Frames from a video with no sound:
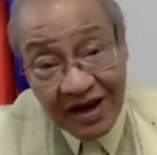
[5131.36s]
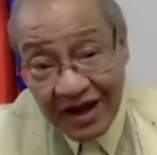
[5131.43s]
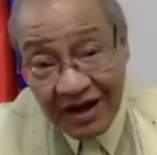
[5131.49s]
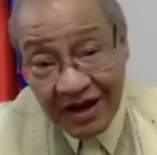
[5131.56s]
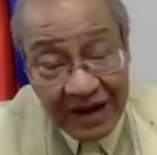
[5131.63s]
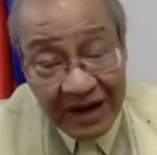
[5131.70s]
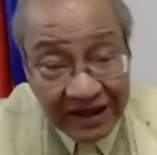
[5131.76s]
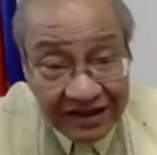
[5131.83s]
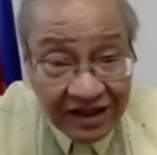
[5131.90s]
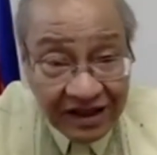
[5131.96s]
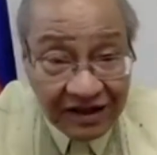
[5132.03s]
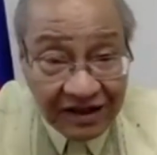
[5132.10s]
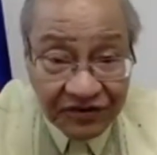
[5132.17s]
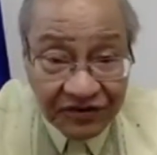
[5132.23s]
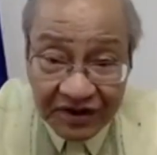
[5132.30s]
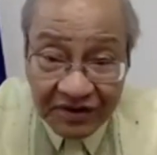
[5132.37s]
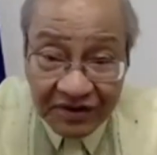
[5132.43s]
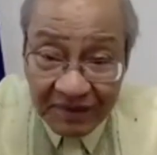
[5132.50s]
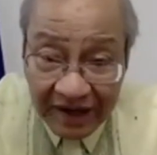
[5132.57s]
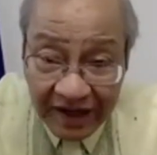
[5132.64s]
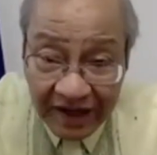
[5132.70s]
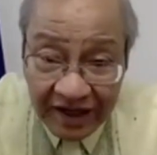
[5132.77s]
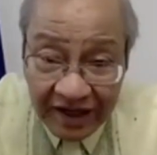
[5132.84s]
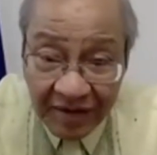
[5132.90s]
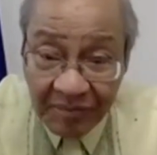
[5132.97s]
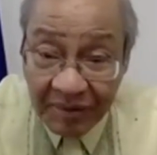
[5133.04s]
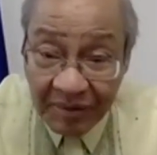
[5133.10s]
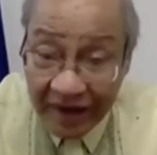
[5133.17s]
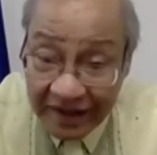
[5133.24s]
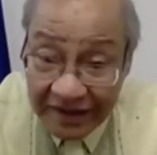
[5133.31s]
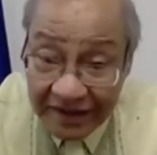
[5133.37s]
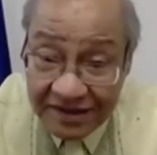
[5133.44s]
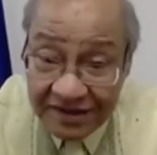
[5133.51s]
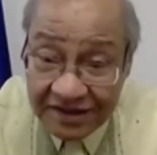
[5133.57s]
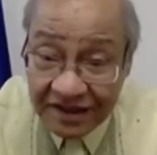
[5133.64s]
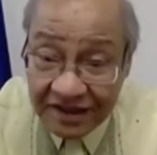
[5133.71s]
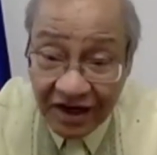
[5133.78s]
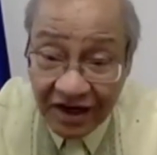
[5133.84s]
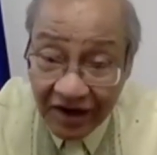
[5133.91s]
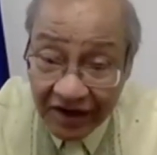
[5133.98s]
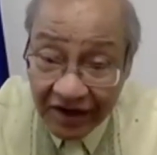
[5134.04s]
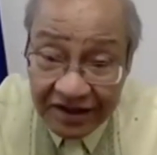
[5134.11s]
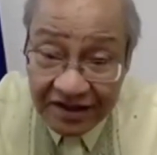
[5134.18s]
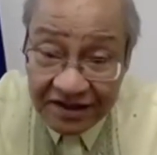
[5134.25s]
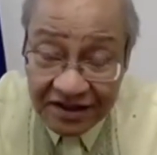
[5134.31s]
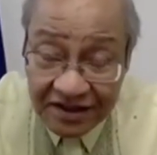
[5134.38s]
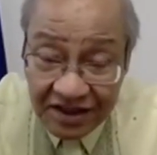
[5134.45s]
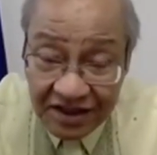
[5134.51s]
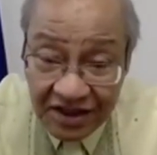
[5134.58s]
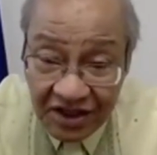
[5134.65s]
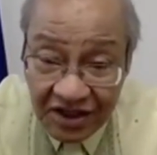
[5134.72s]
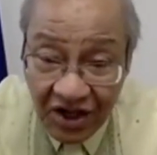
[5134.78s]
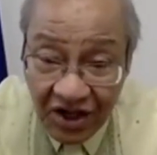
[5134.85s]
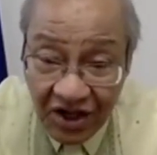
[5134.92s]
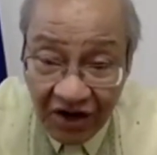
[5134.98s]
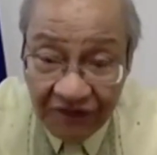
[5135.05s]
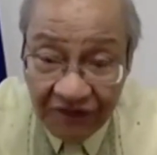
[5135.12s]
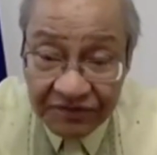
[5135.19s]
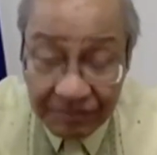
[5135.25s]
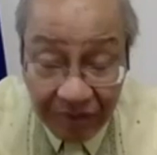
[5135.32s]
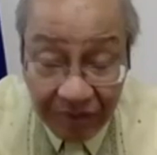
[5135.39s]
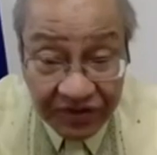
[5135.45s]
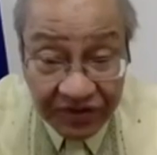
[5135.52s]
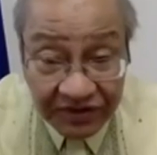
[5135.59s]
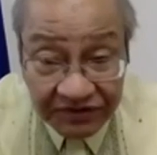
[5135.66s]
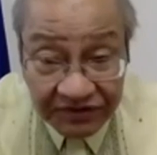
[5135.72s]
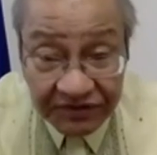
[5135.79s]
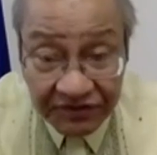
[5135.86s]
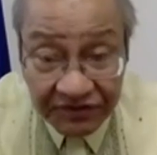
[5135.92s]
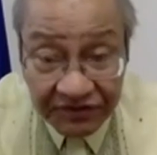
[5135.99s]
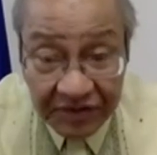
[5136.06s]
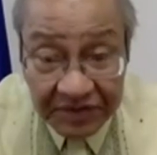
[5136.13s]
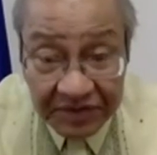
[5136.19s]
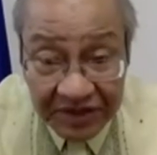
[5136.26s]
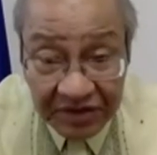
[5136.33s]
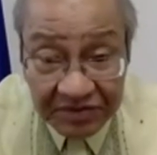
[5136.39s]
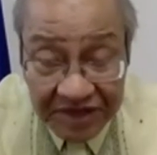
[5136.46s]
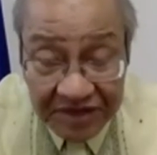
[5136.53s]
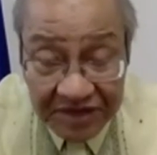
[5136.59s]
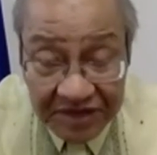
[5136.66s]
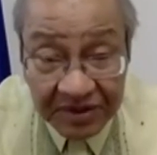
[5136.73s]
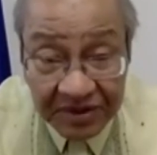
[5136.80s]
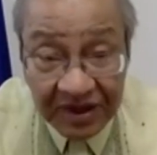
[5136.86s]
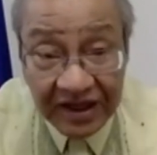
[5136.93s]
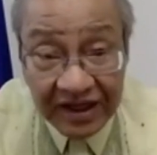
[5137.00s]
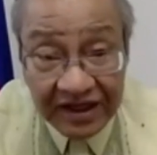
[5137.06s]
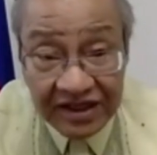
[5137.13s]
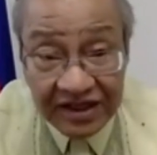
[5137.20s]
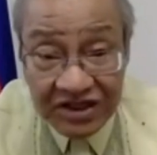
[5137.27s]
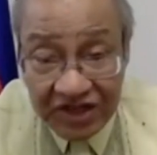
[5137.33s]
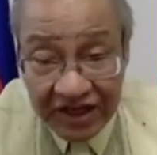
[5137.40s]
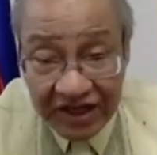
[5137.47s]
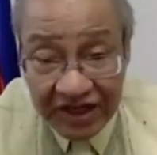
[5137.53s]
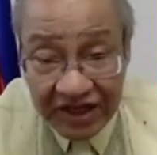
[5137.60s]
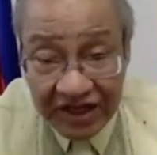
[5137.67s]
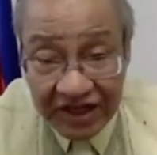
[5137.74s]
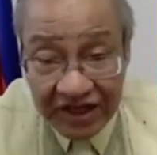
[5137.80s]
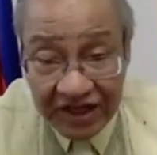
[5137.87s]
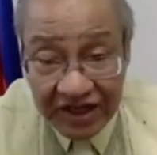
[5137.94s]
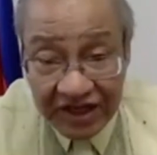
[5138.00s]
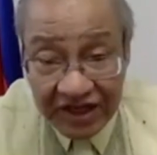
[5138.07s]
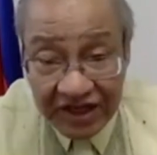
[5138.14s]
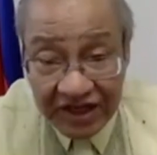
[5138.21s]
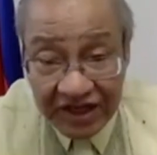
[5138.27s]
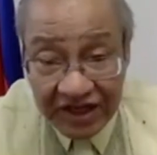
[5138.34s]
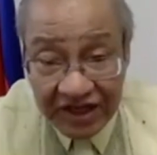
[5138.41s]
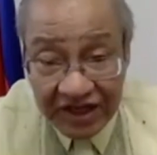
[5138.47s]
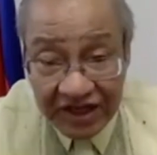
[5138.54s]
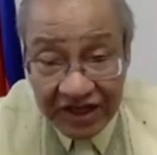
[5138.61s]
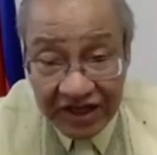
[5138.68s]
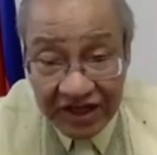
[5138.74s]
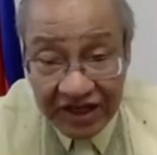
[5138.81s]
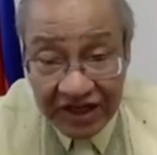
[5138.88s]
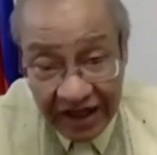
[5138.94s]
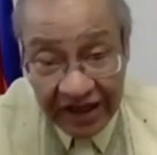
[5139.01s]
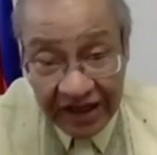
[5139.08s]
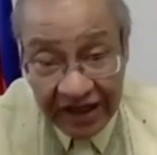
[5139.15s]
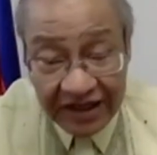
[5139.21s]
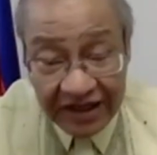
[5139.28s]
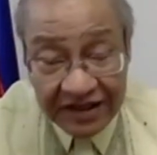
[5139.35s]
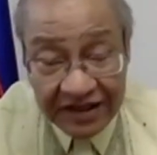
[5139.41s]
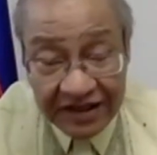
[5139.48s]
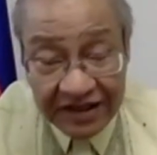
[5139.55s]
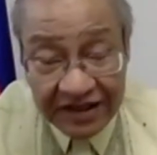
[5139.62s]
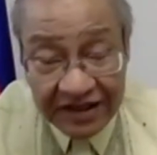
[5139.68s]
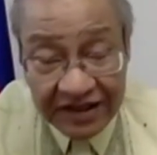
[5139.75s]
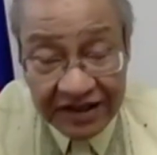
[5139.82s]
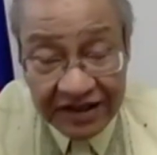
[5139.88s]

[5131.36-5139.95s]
a battle for the minds and hearts of both the Filipino people and the Chinese people here. Yeah. And I think